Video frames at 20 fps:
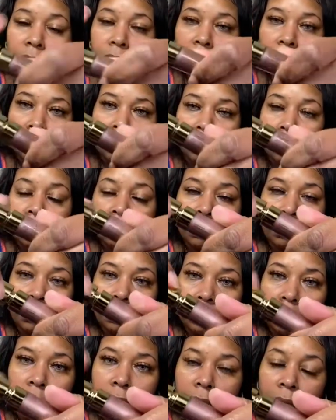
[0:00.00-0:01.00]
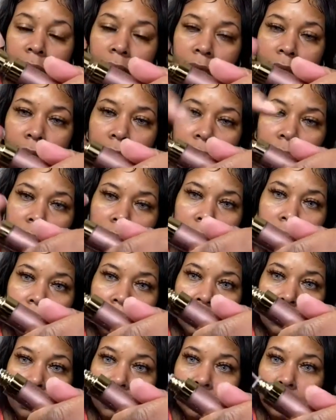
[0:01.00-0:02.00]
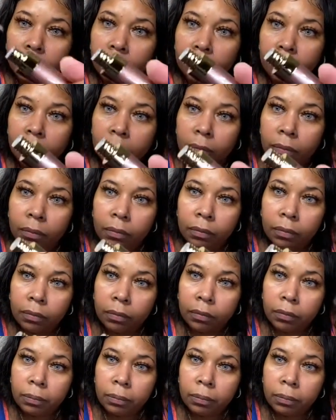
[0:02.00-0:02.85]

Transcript: Nobody speaks.